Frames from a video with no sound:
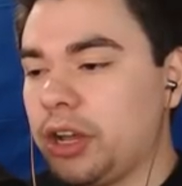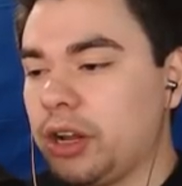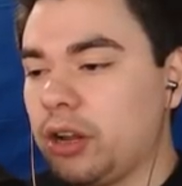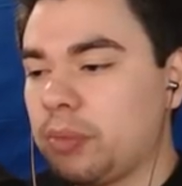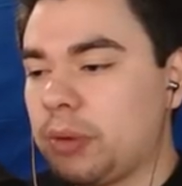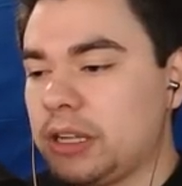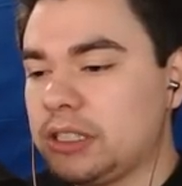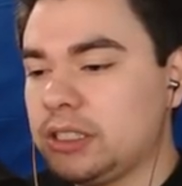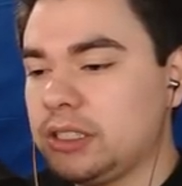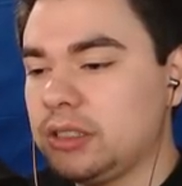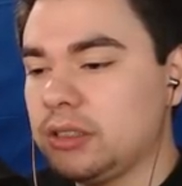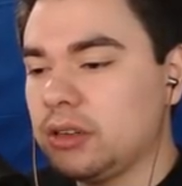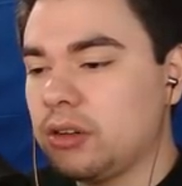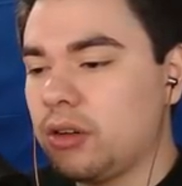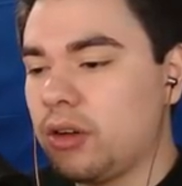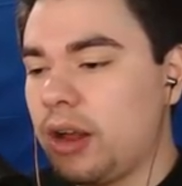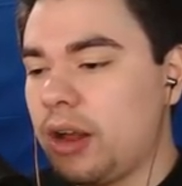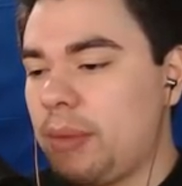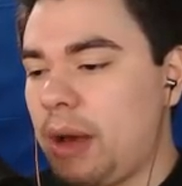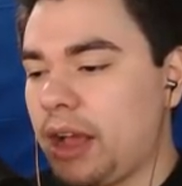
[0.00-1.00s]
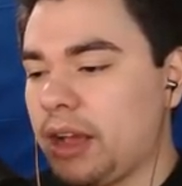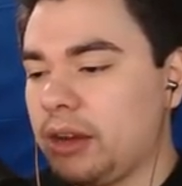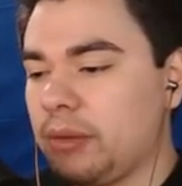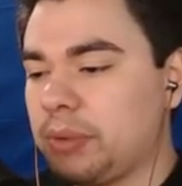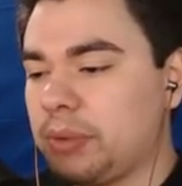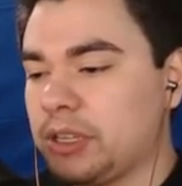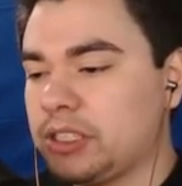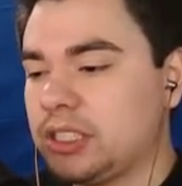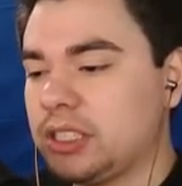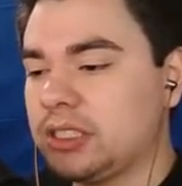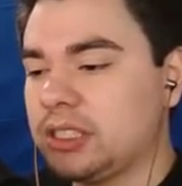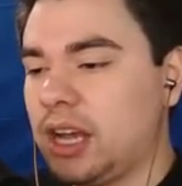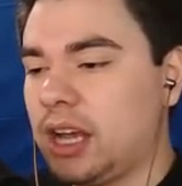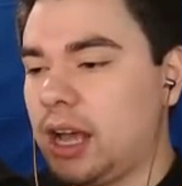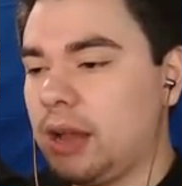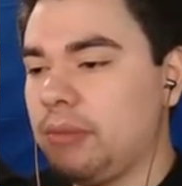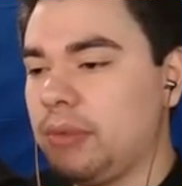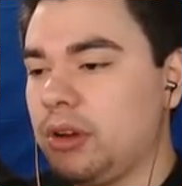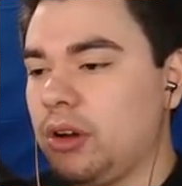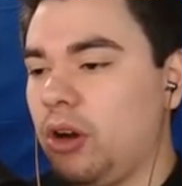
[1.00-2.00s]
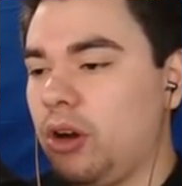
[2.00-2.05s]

you gonna go press it, or am I gonna press it in time?